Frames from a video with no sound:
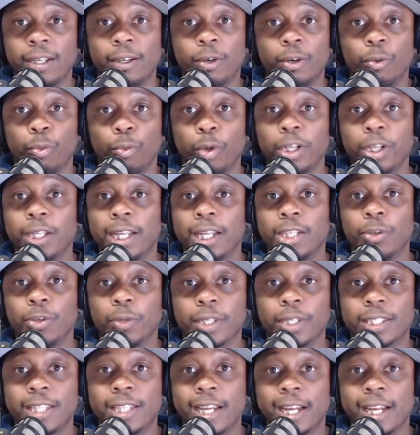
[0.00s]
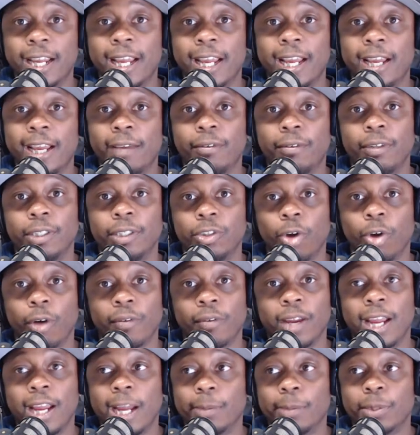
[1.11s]
What did they do in the second half?
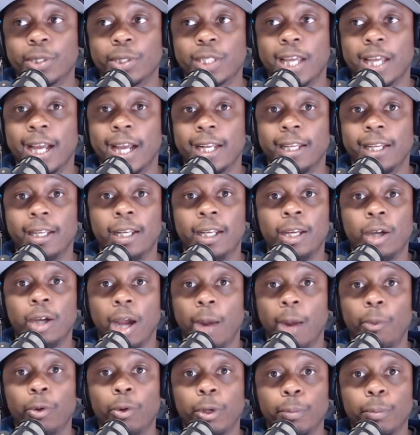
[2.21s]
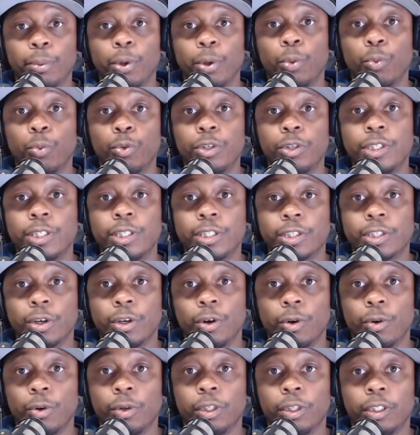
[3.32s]
Darvin Ham decided, I'm going to put Woods
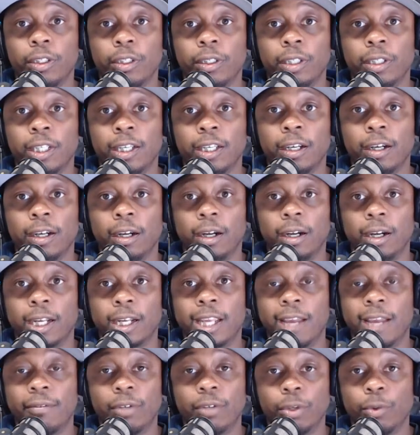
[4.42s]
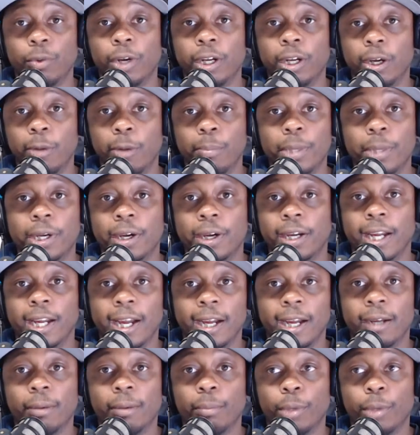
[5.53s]
on Kevin Durant, a bigger
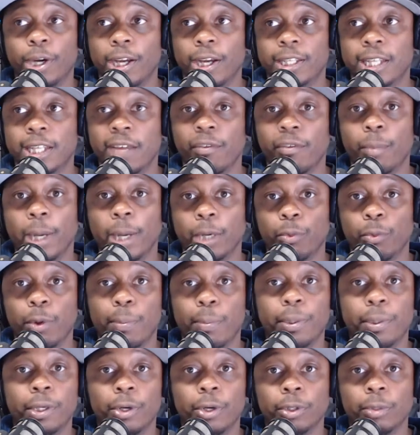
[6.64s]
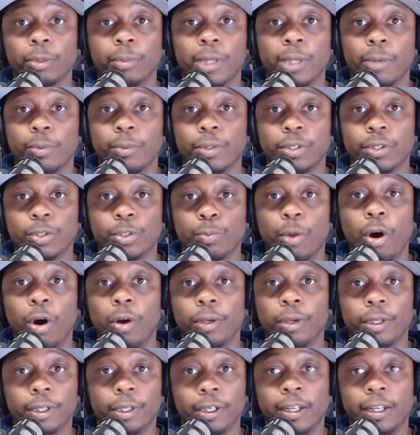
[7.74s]
guy, because everybody we put on him that was
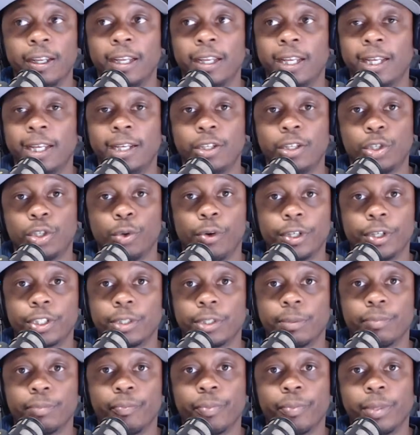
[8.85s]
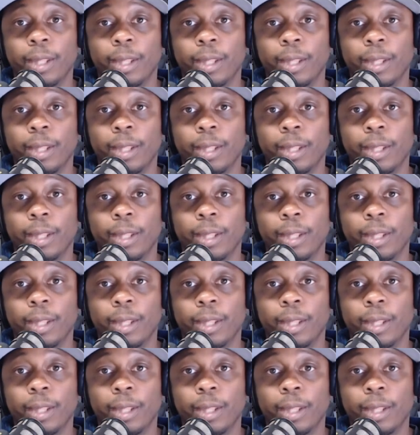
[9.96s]
smaller, he torched them.